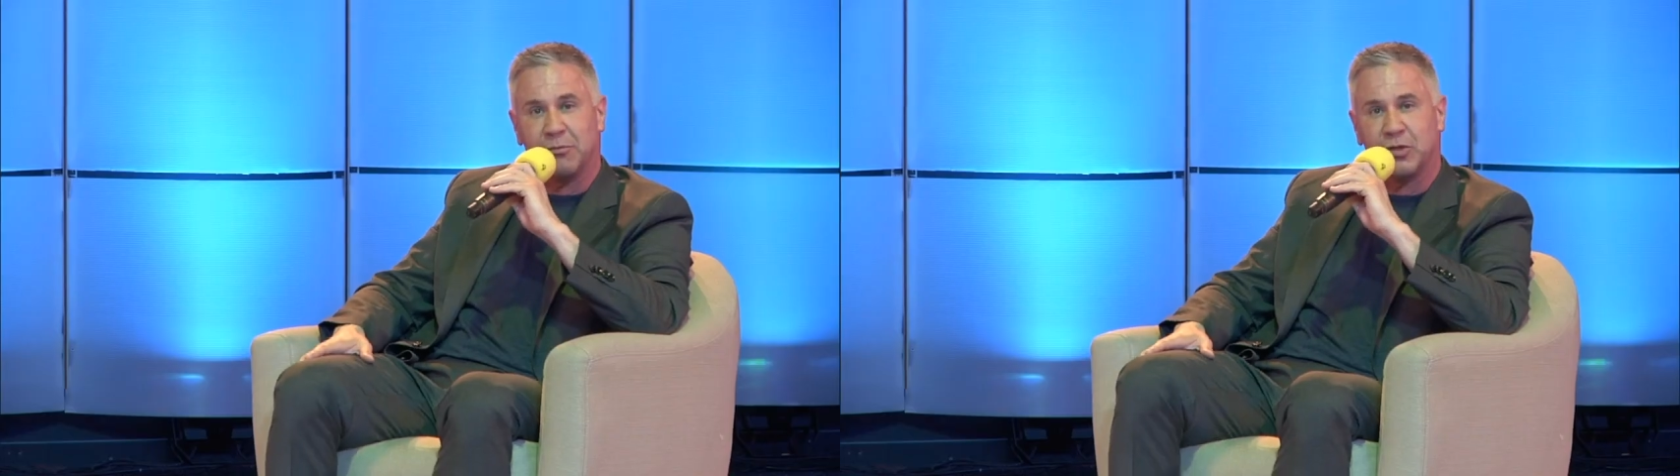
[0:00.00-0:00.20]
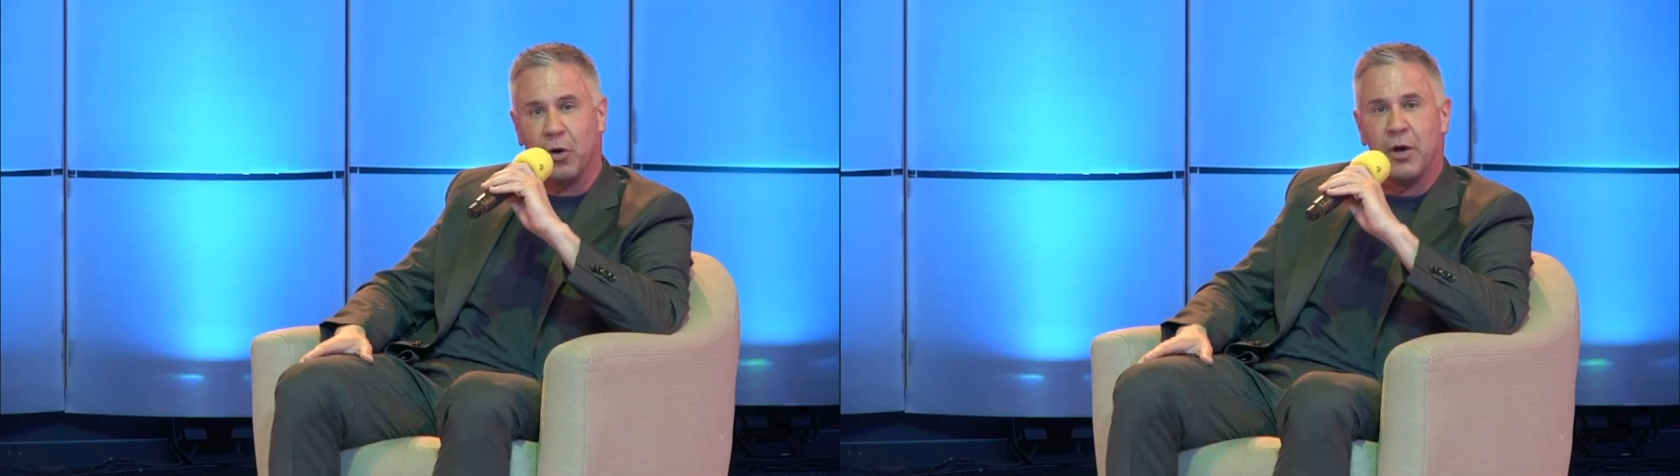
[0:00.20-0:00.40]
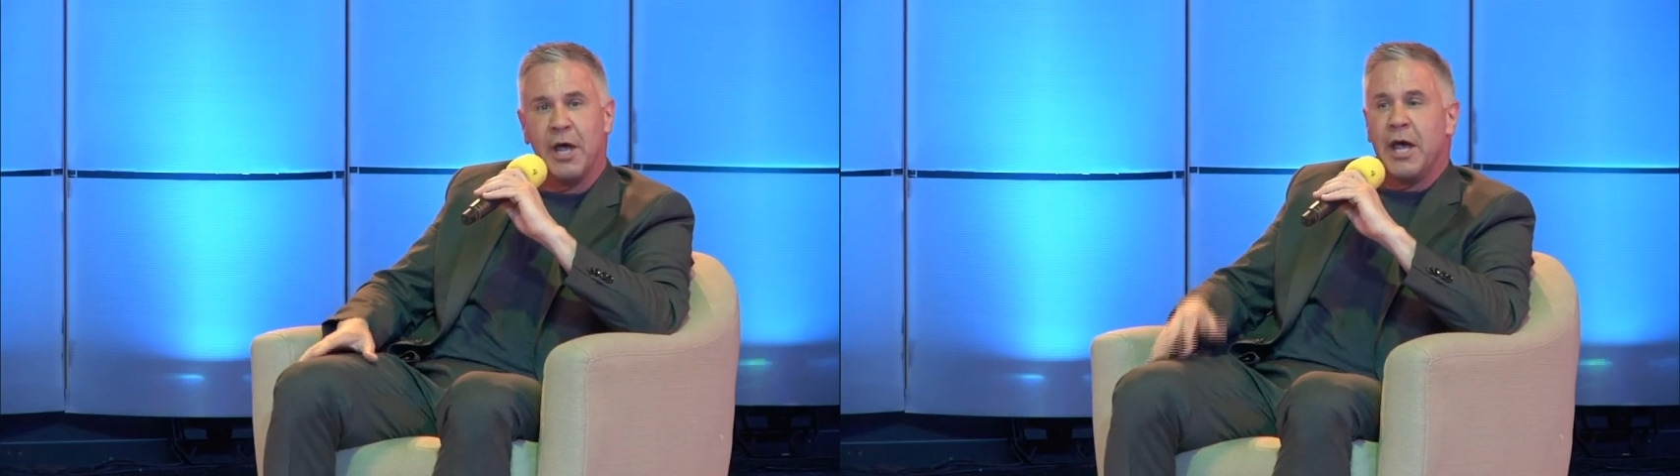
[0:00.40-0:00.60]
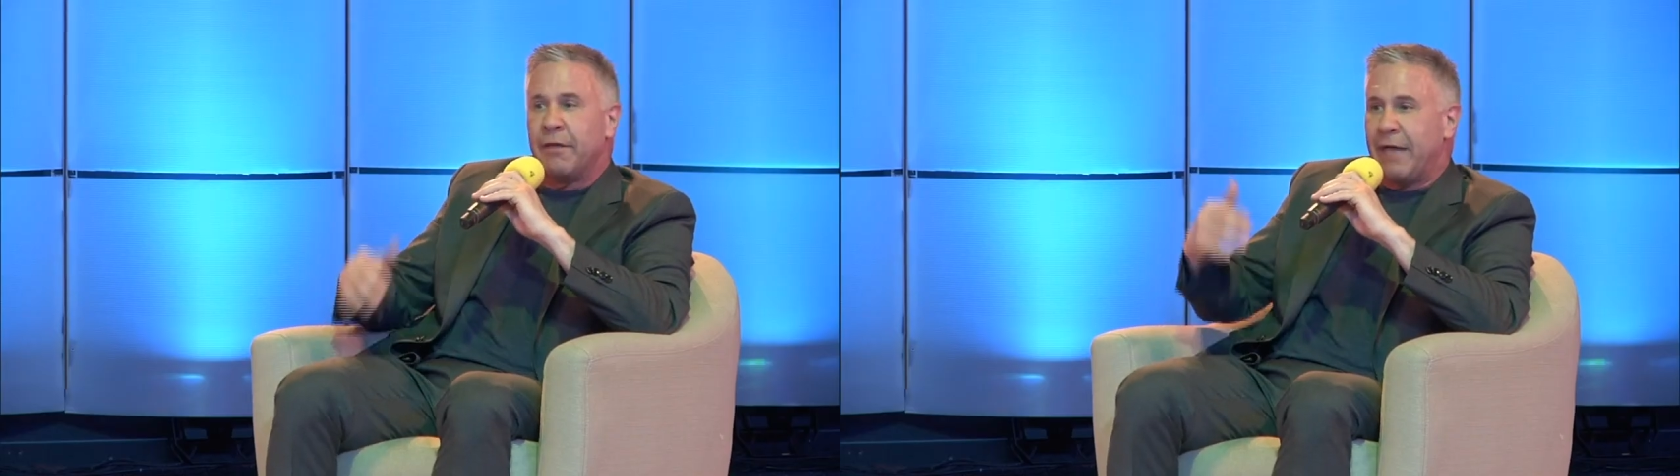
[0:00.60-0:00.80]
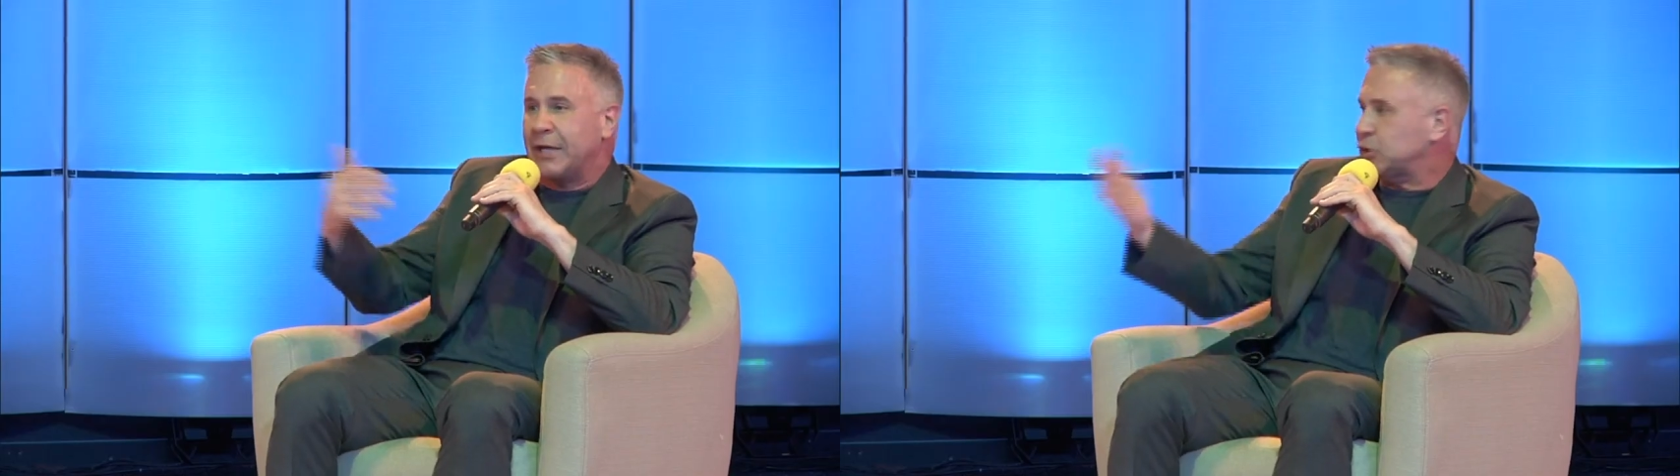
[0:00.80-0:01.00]
So
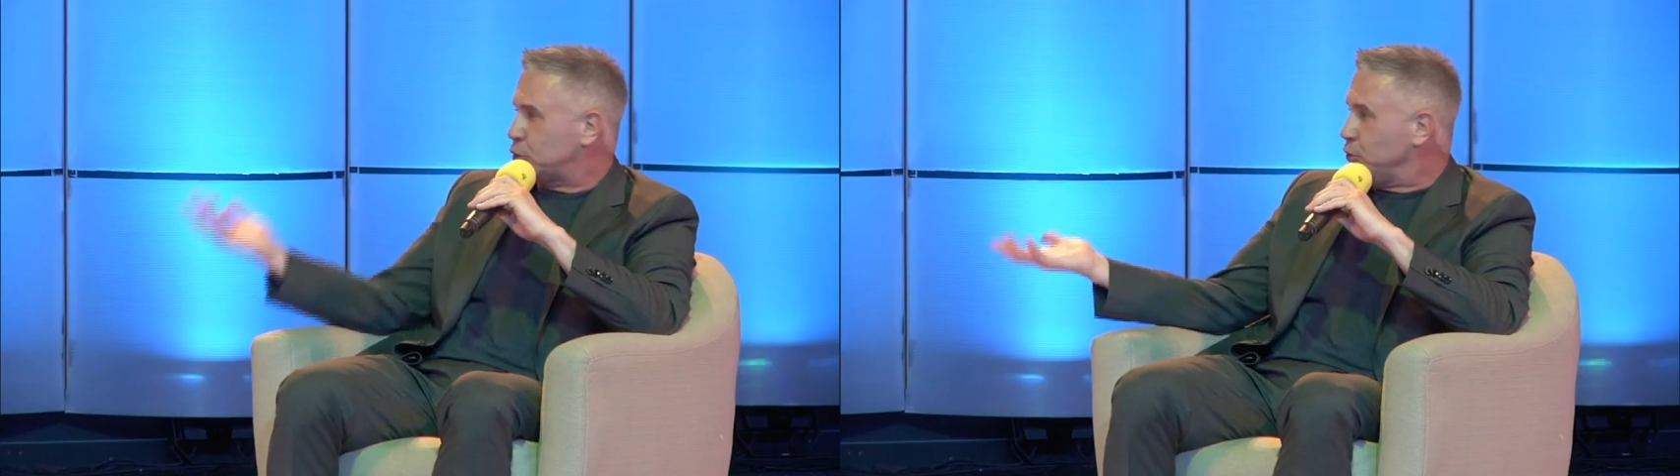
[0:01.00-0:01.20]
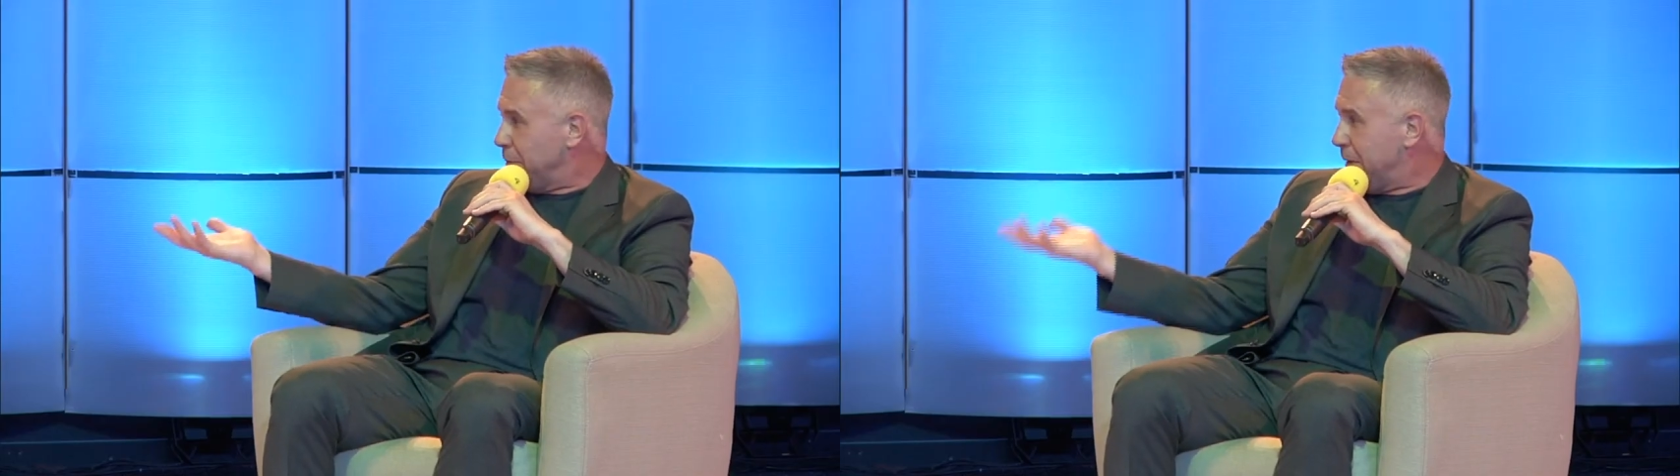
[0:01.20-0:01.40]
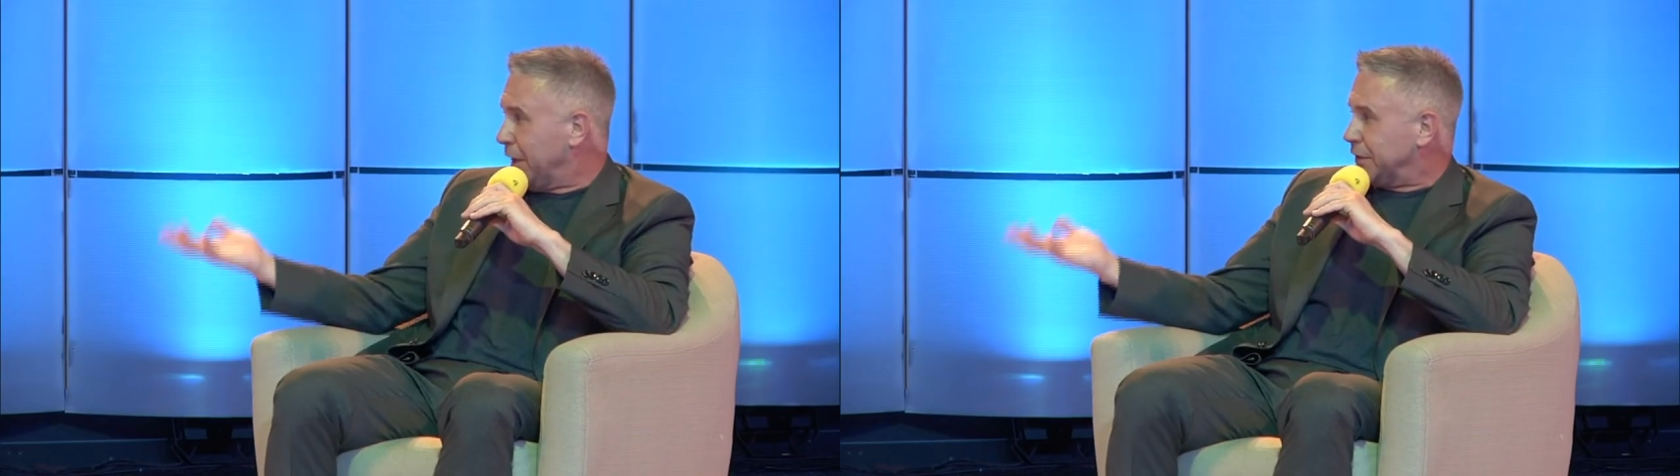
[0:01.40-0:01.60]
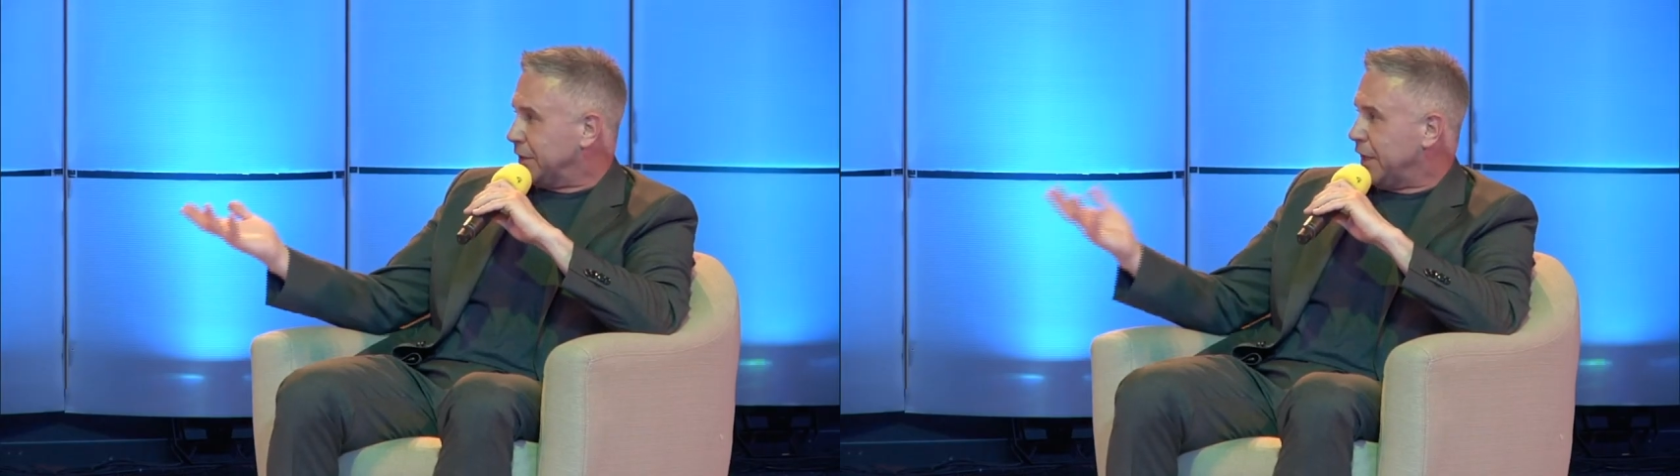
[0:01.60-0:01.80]
that's suitability.